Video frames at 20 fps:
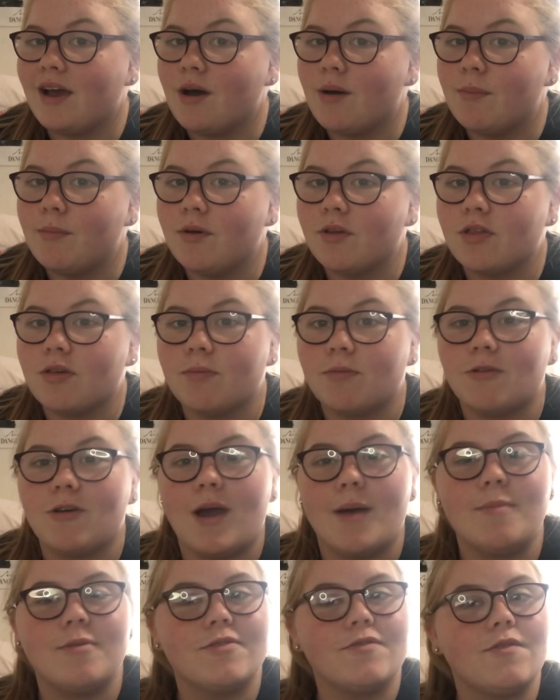got more
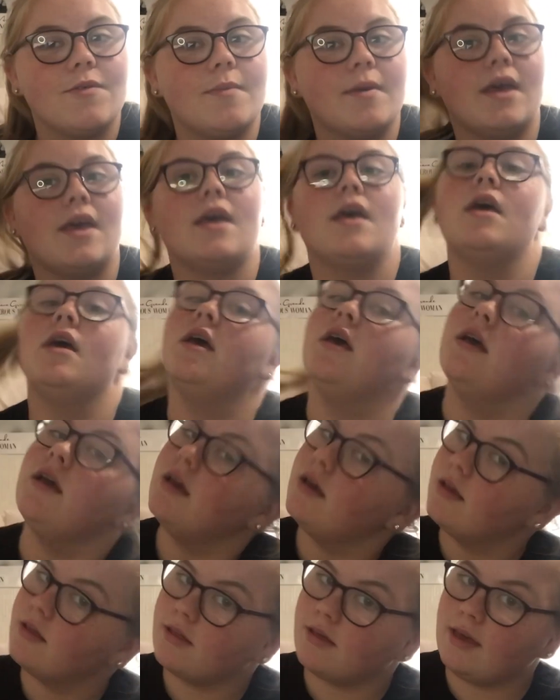subscribers from it.
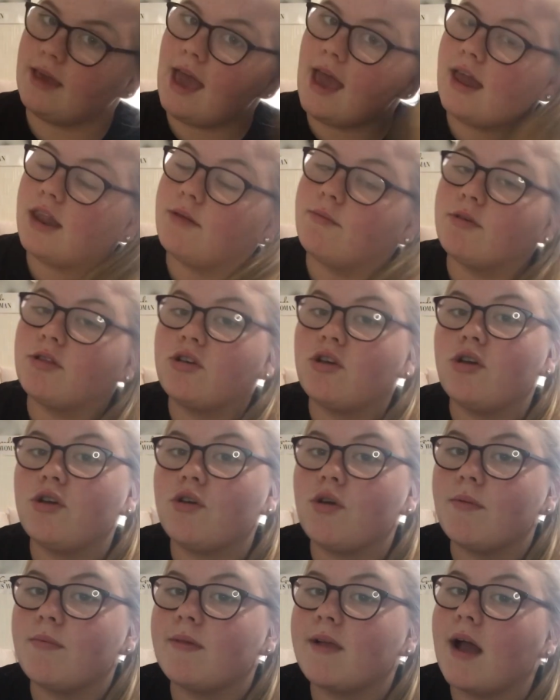So yeah, there was 2
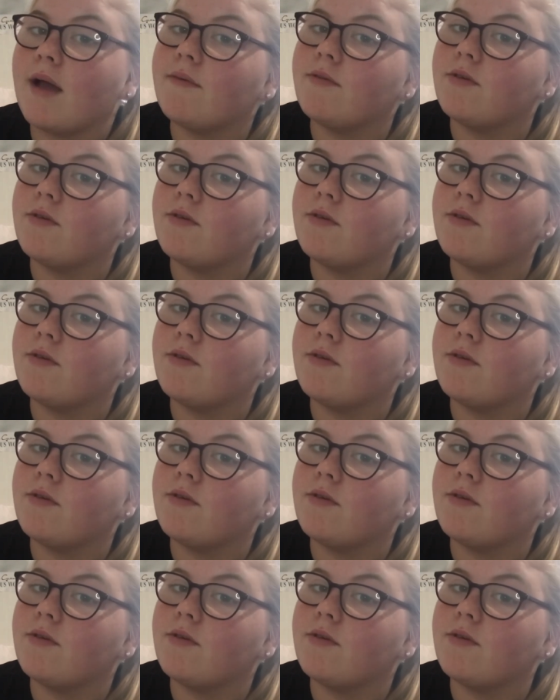groups in our